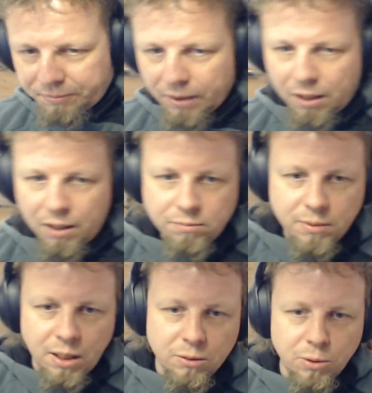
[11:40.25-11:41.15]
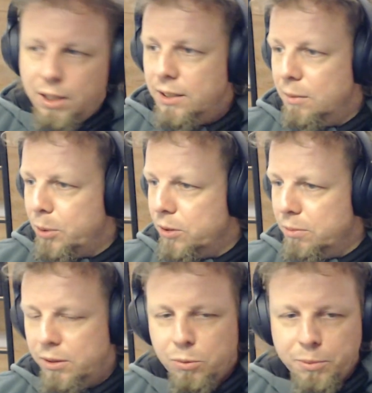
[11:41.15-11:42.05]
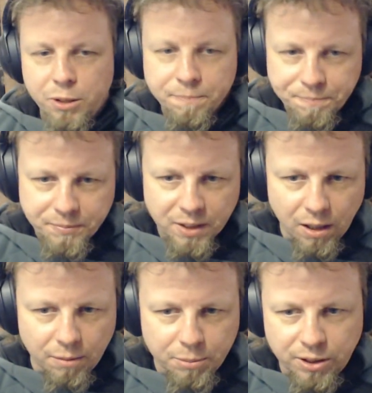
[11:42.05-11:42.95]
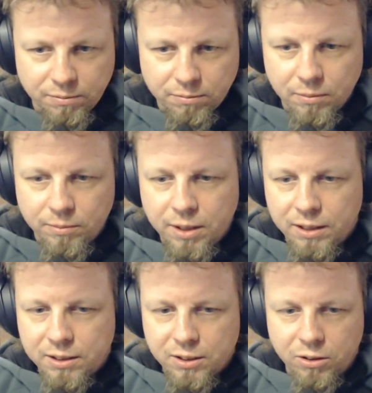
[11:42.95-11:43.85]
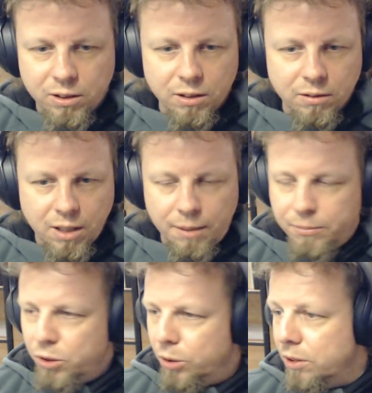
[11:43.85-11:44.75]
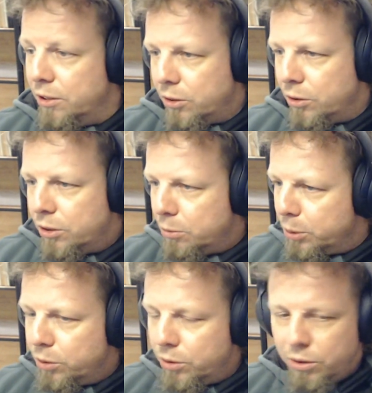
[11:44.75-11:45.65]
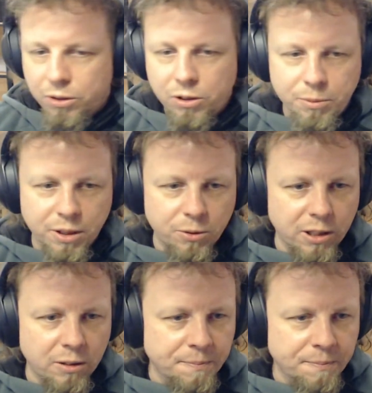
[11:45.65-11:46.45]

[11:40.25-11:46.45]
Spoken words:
unrelated possibly to Mir. But yeah, that's gonna come to Discourse ubuntu.com in a while.